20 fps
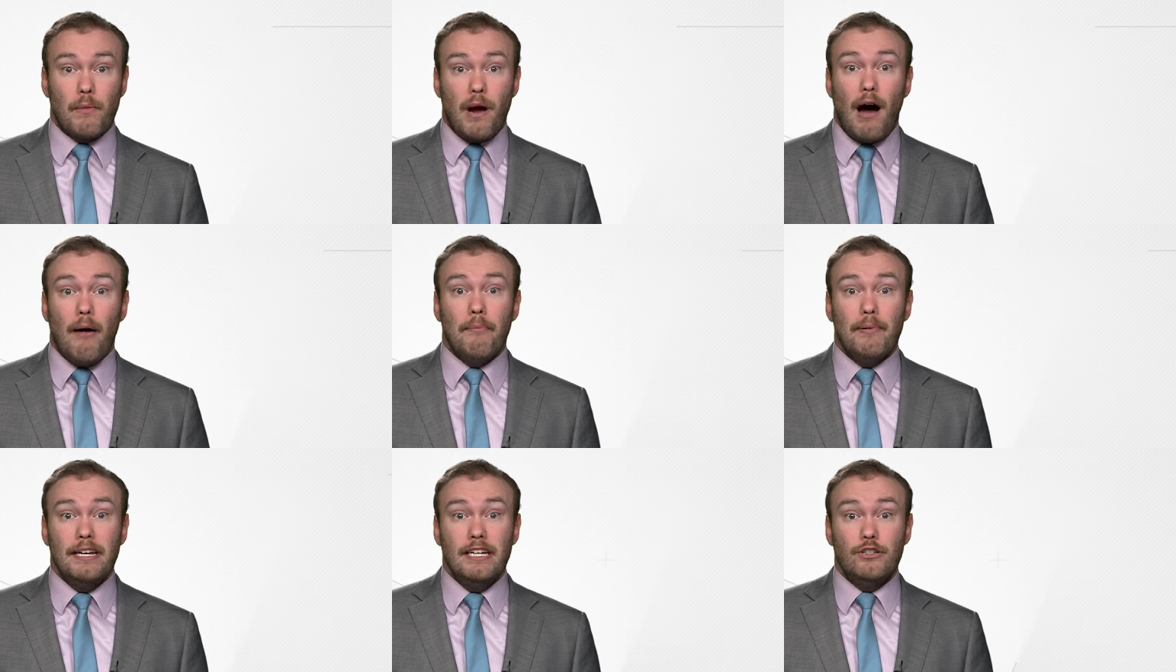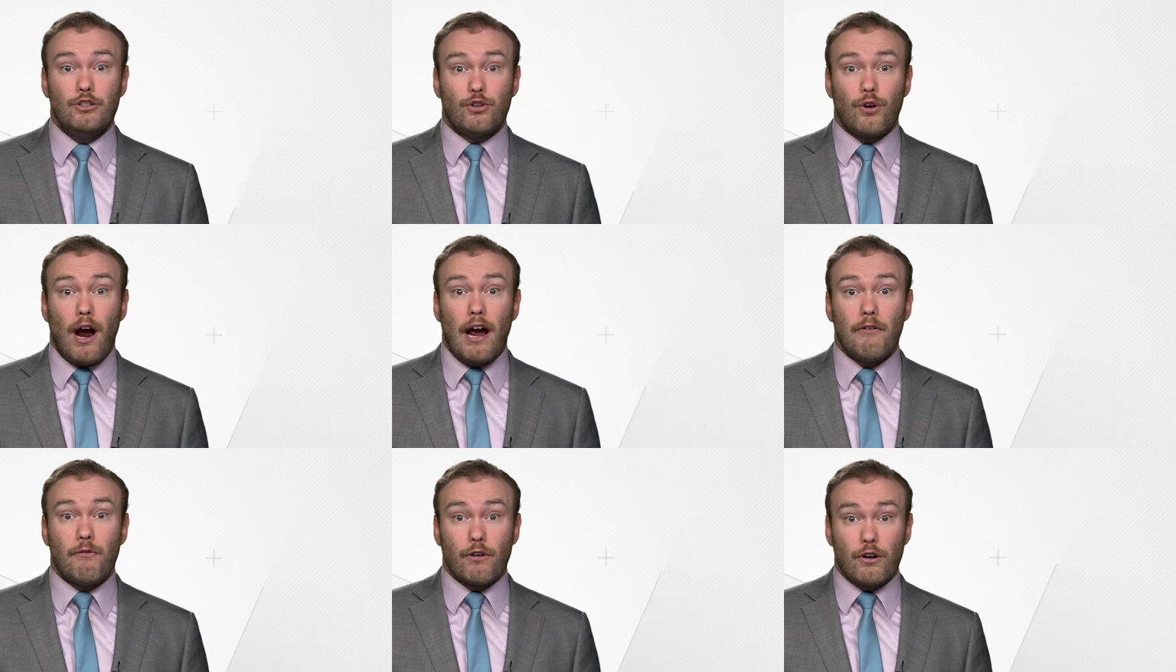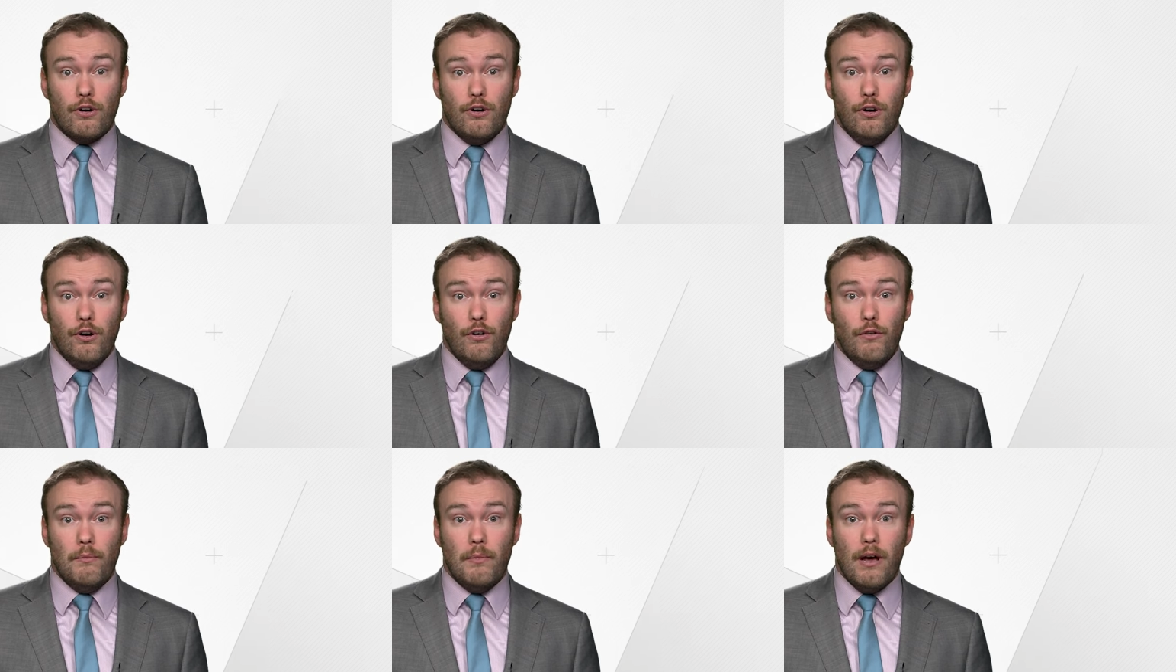companies trying to
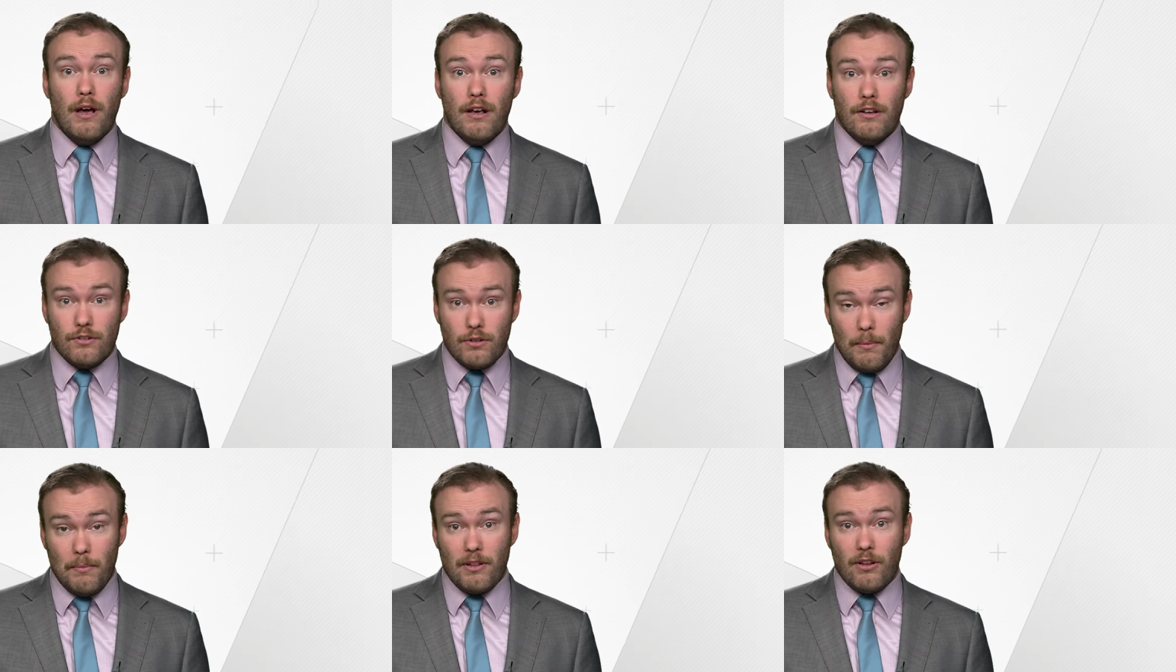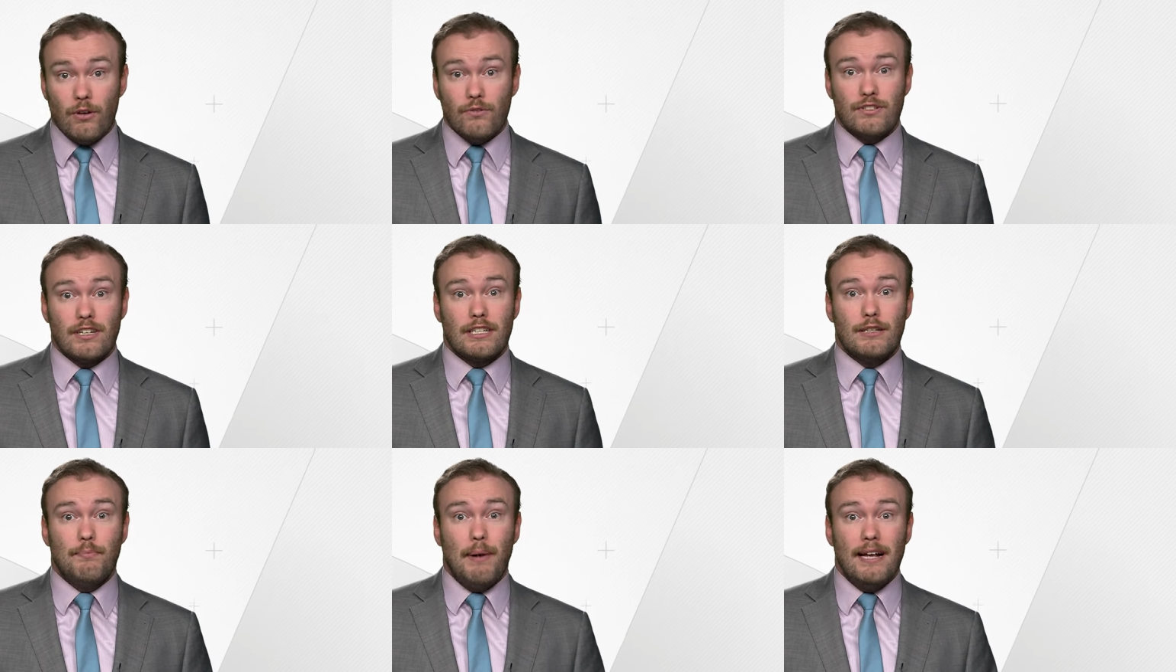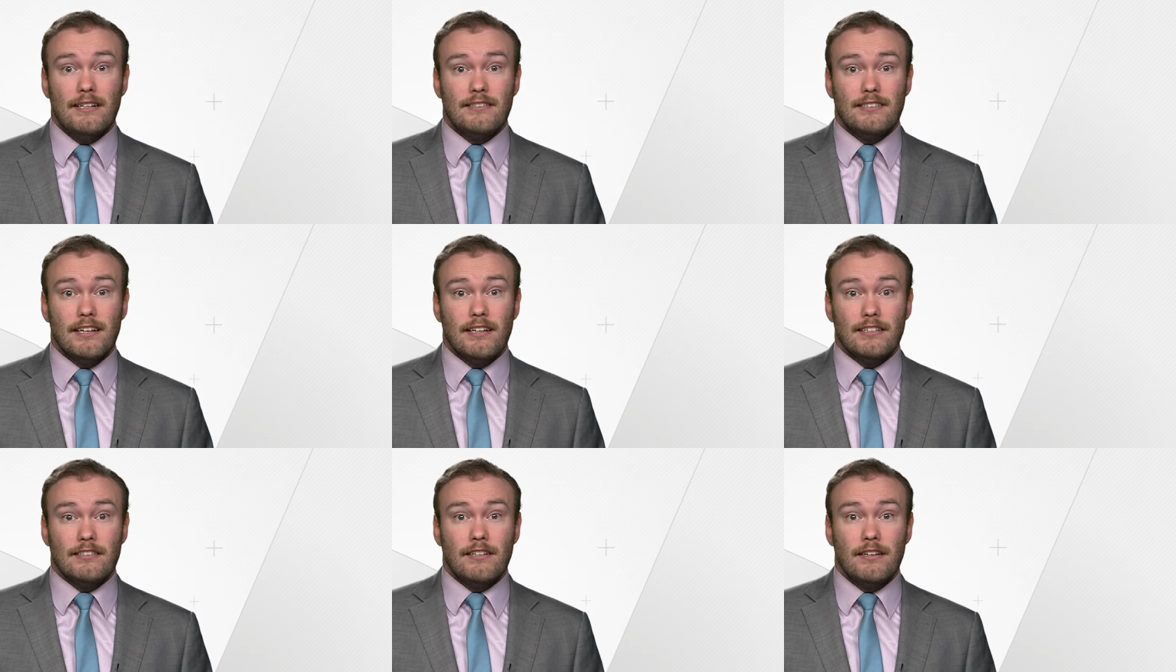recoup some of those
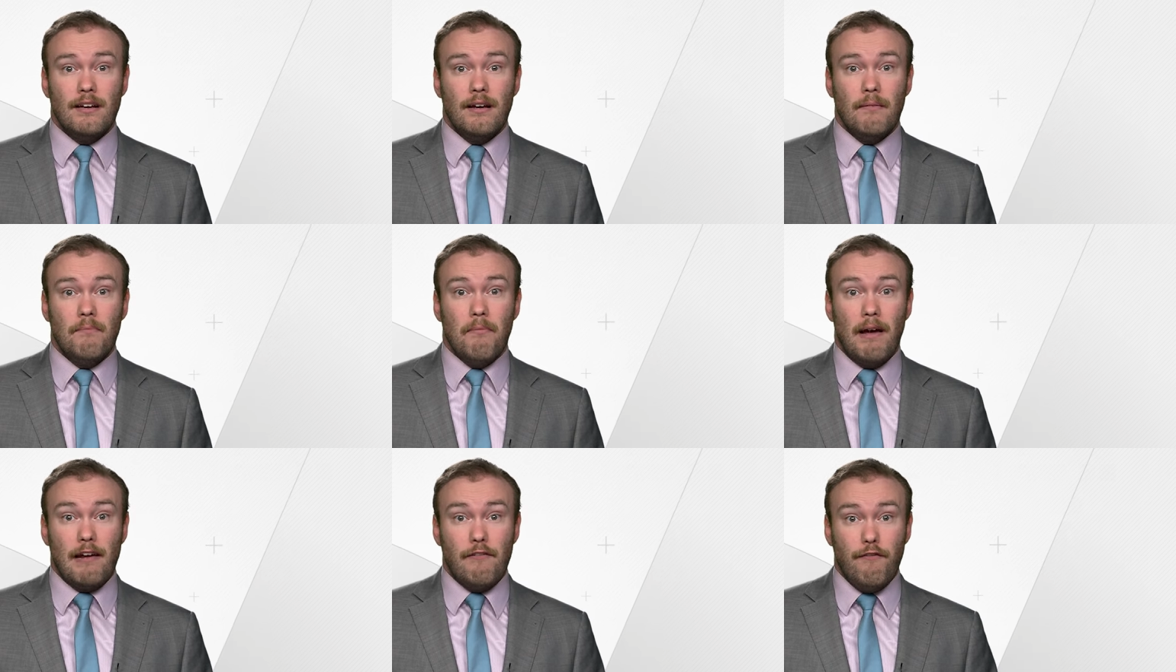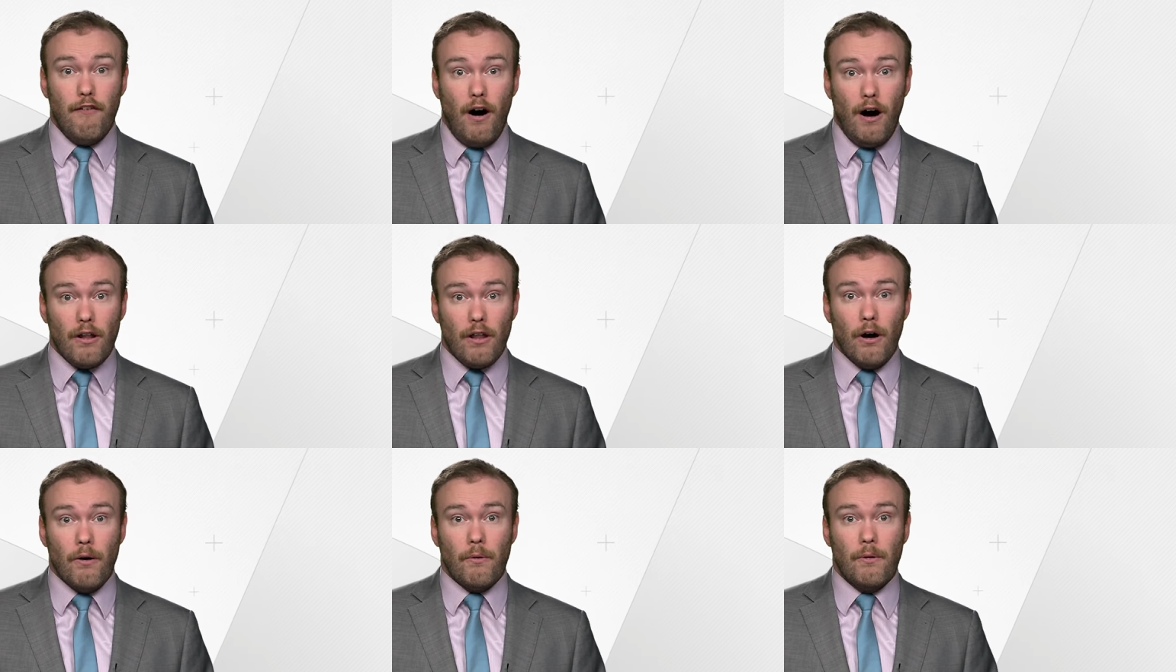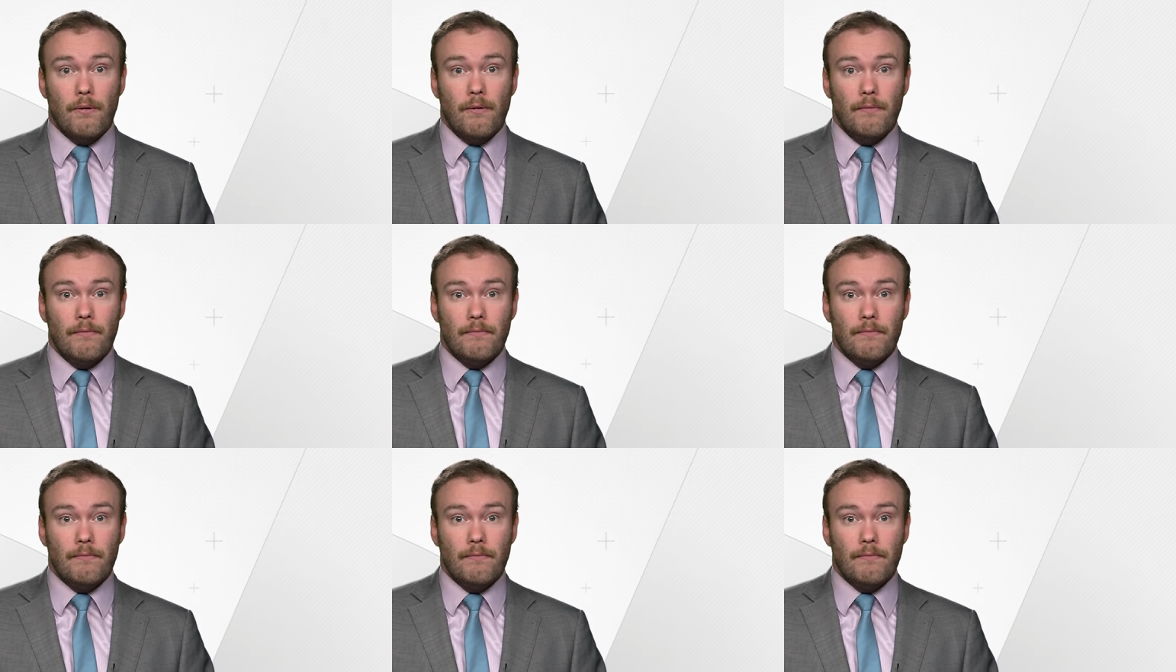expenses may follow.